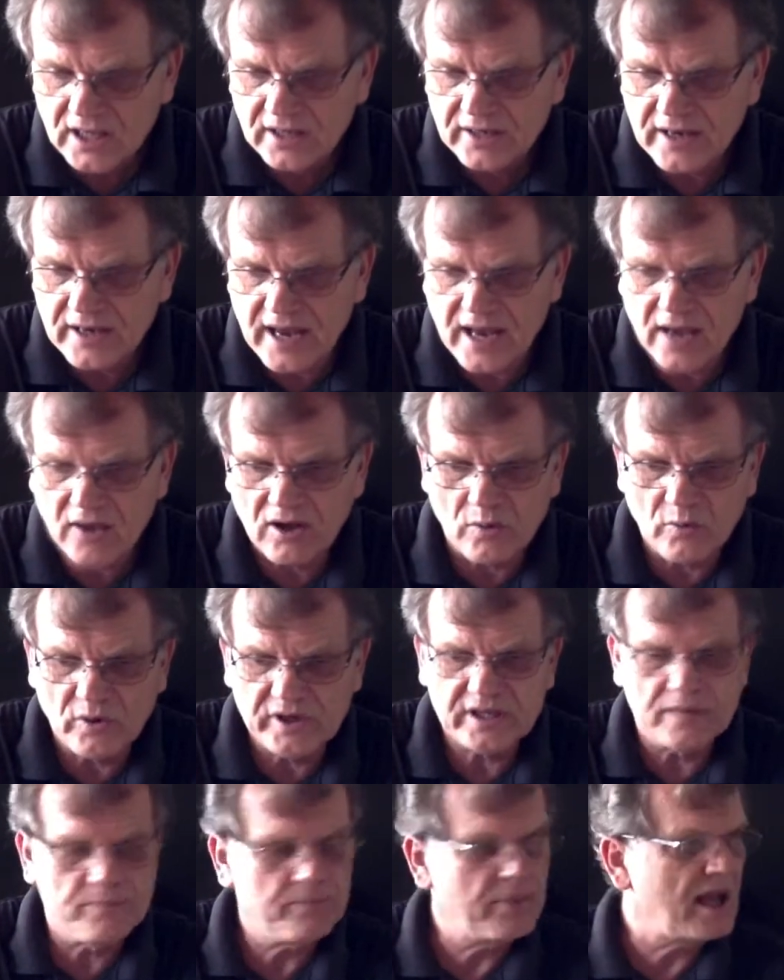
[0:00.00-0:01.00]
Now, I want to
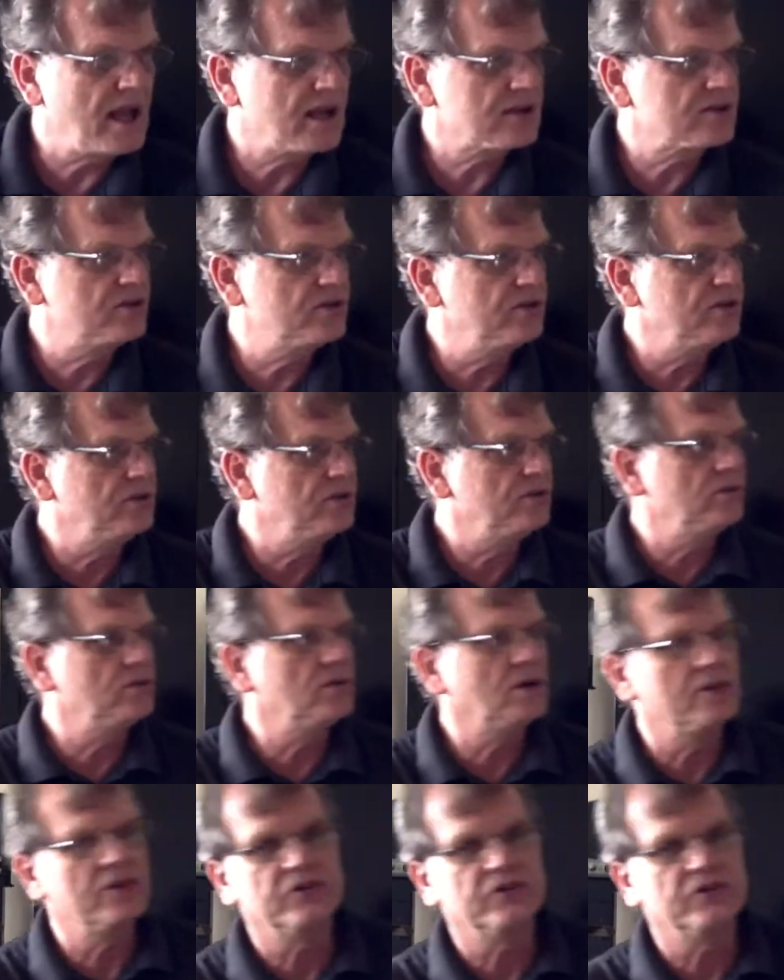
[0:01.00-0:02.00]
get back
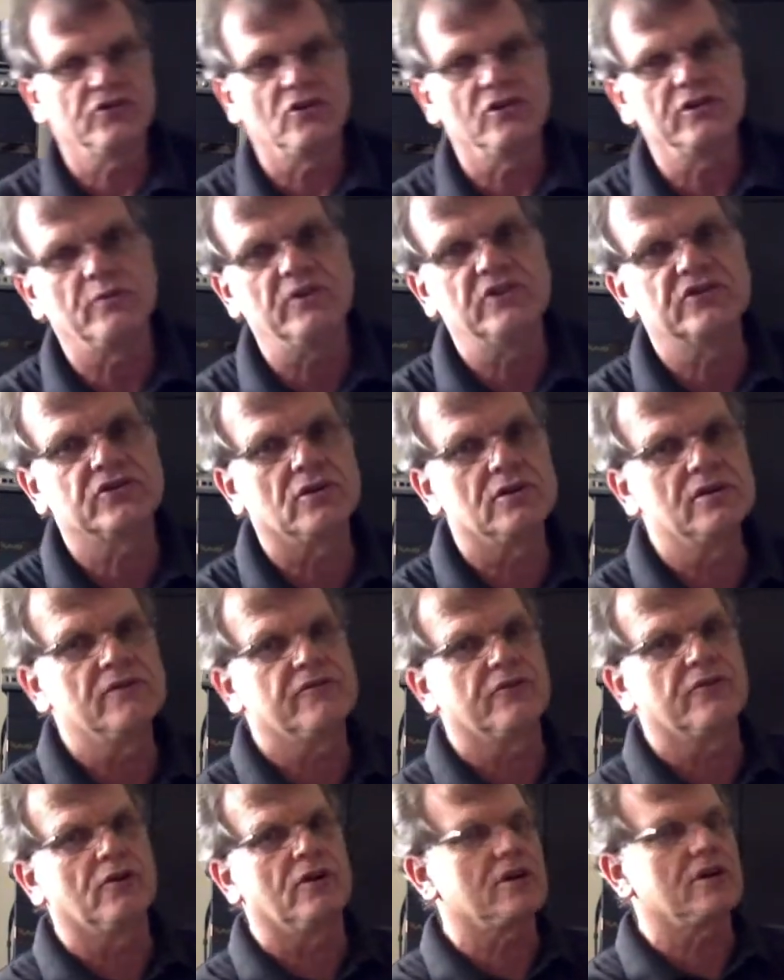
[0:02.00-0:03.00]
to the song that we started
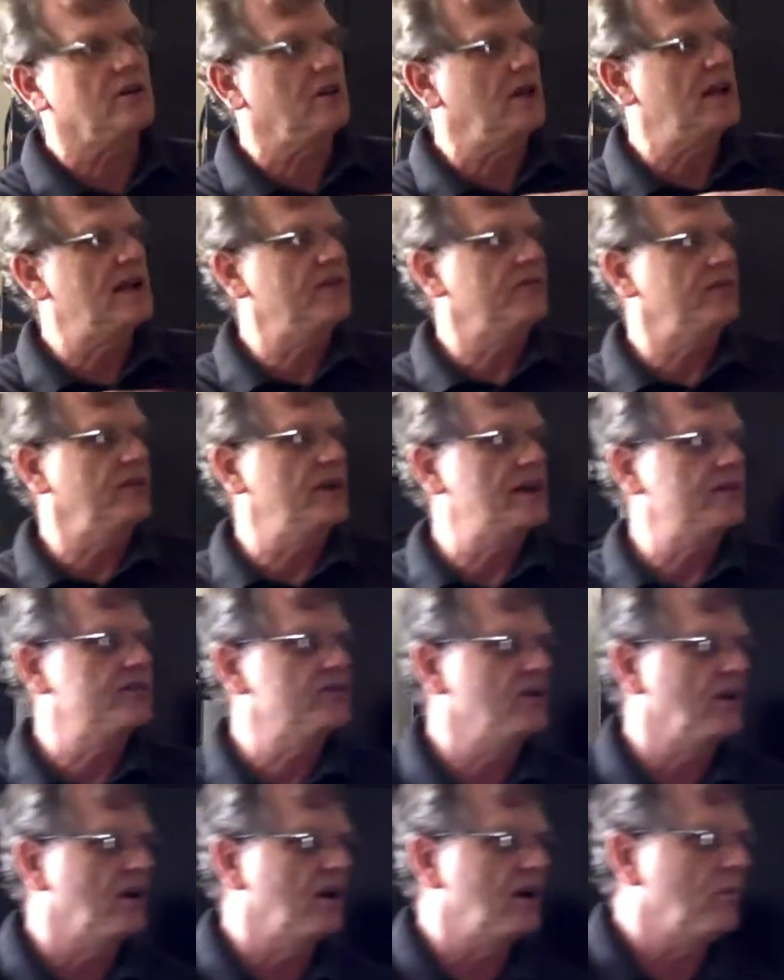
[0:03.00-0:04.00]
for our class last
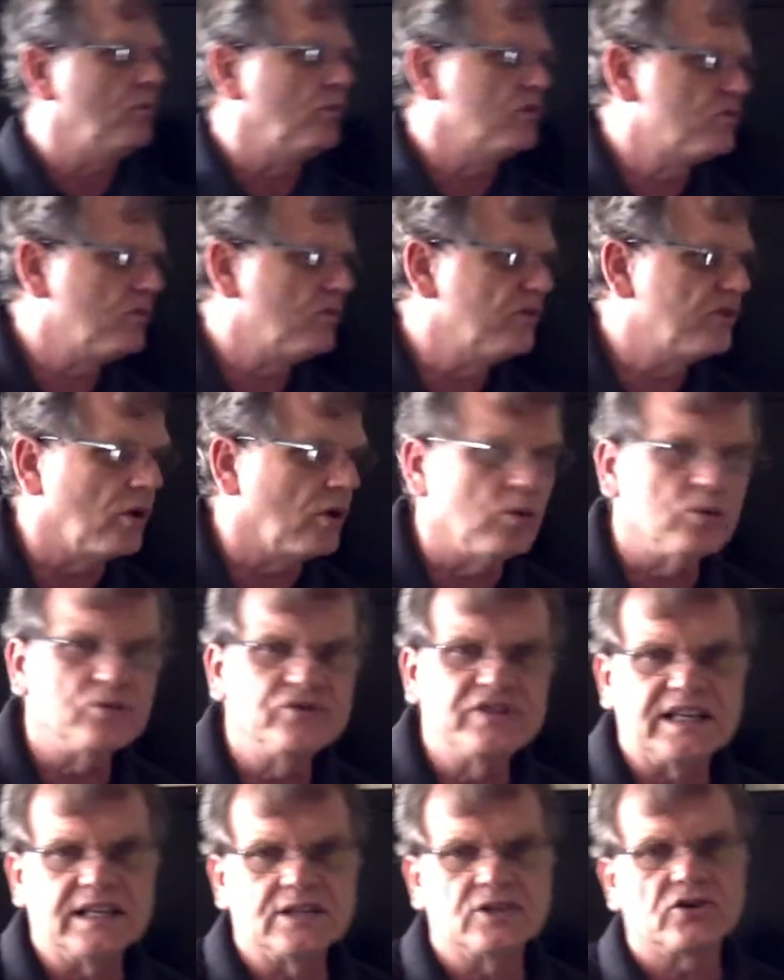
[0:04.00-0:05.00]
time, which was Old
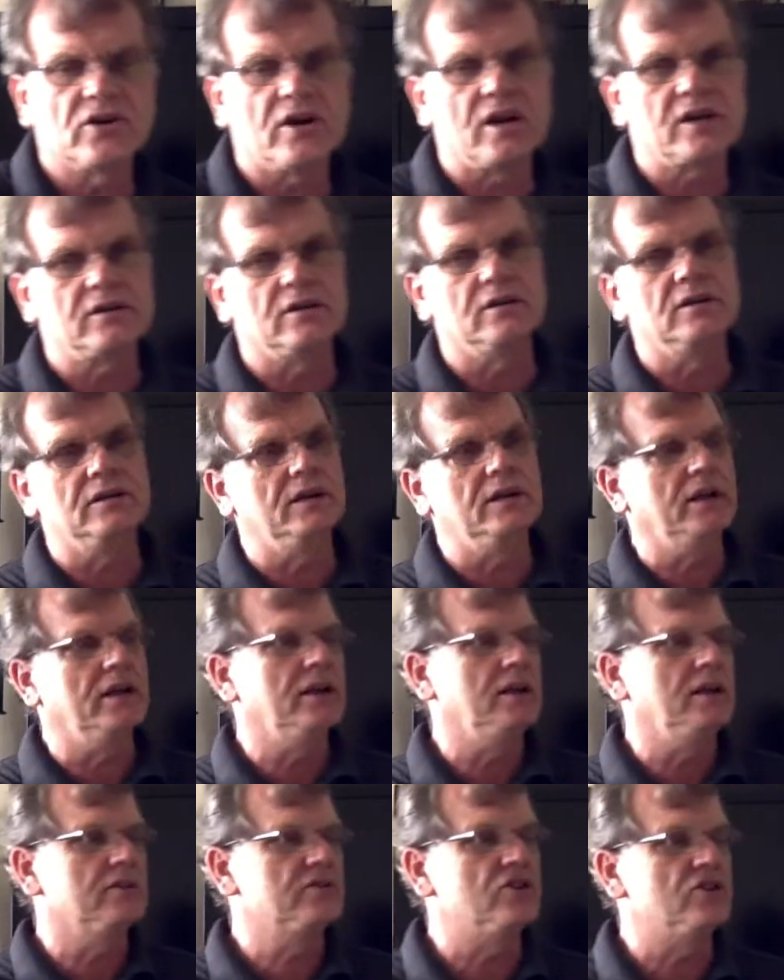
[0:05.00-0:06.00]
Dan Tucker. And
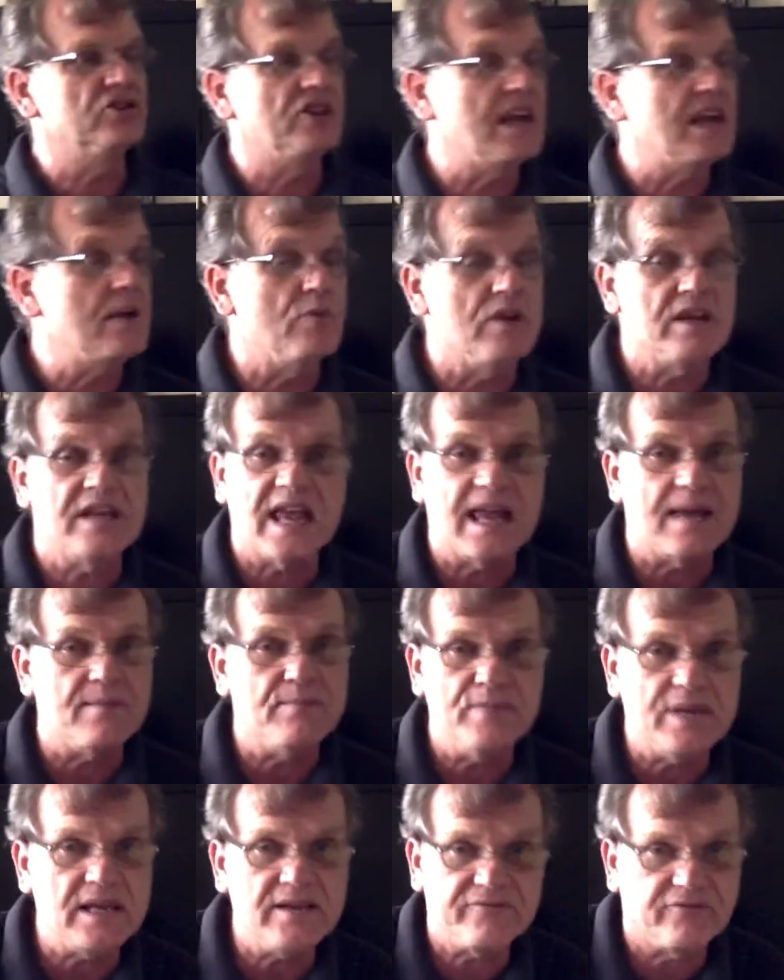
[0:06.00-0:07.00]
it's a shame we can't
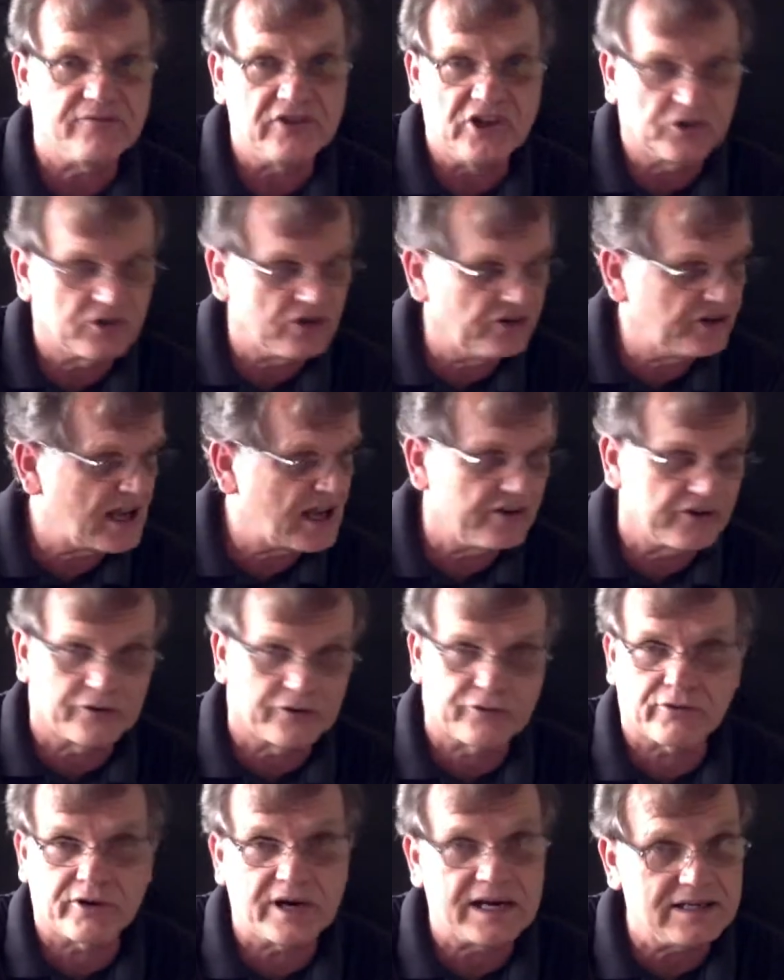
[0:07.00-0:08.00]
meet for this because it has a
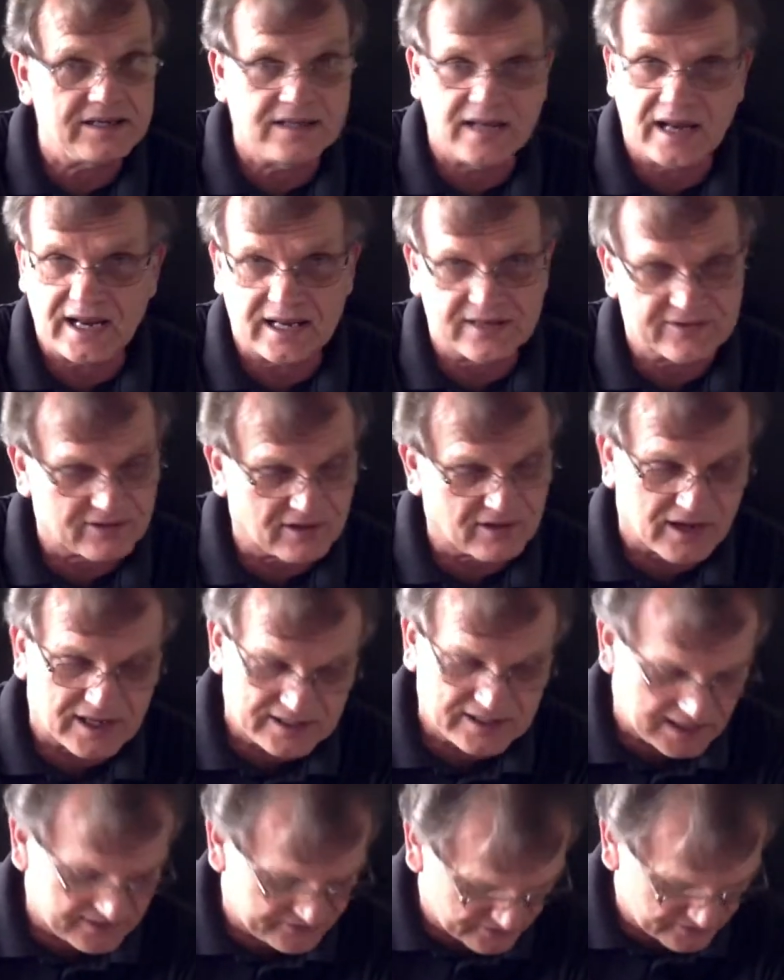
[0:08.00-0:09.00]
great dance, line
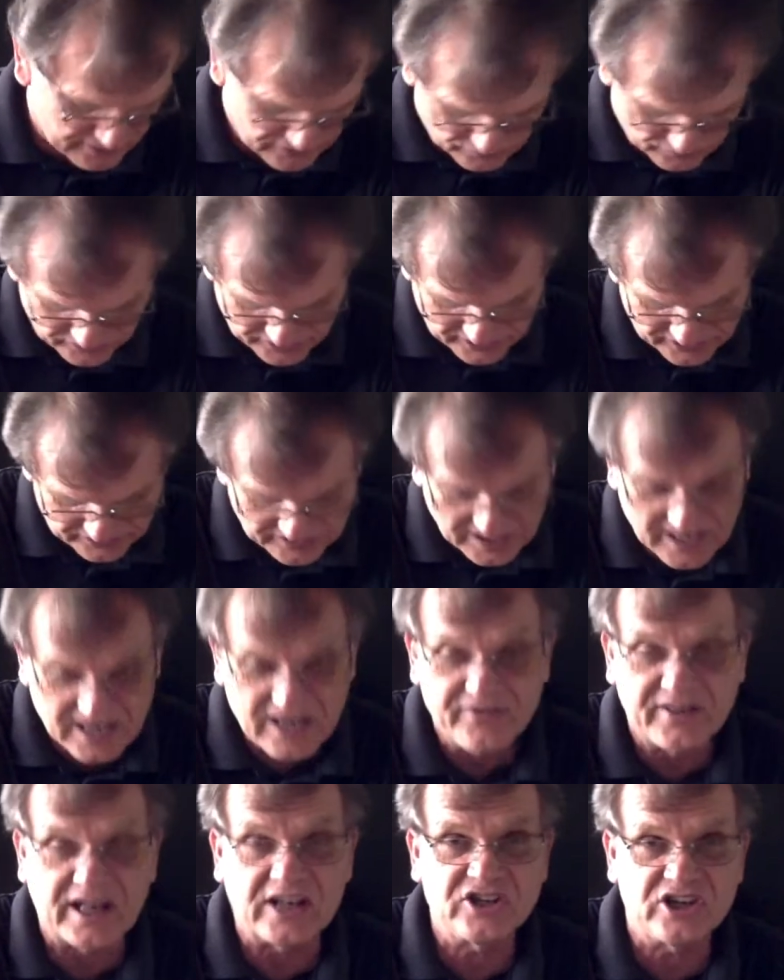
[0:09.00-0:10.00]
dance that goes with this.
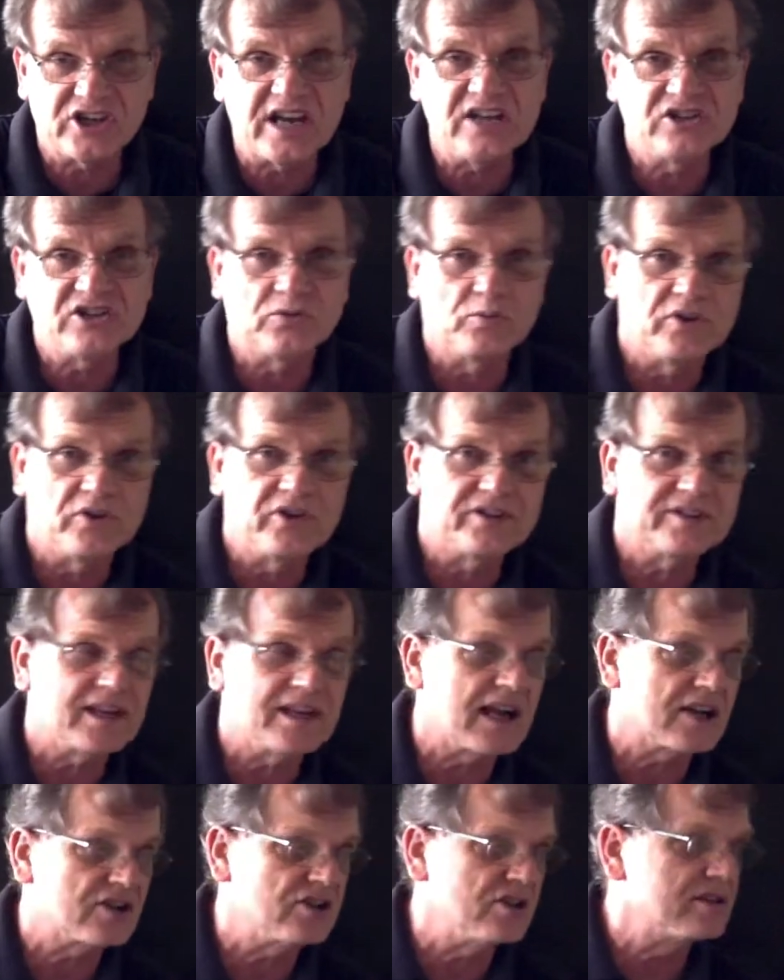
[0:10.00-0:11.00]
That changes with the
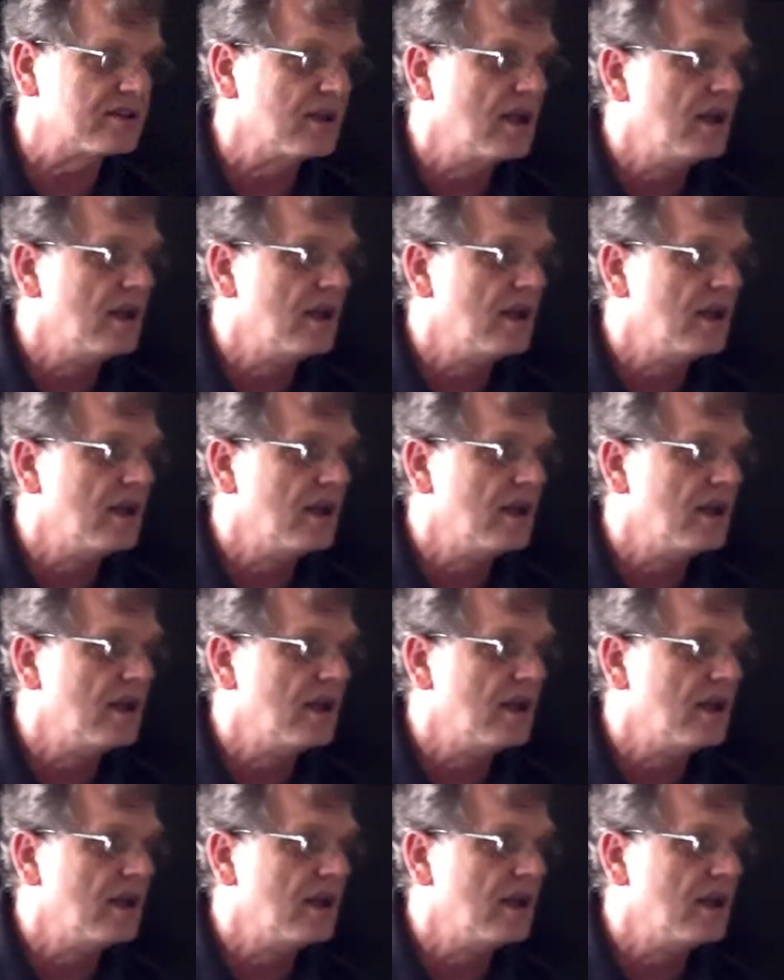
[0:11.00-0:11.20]
sections.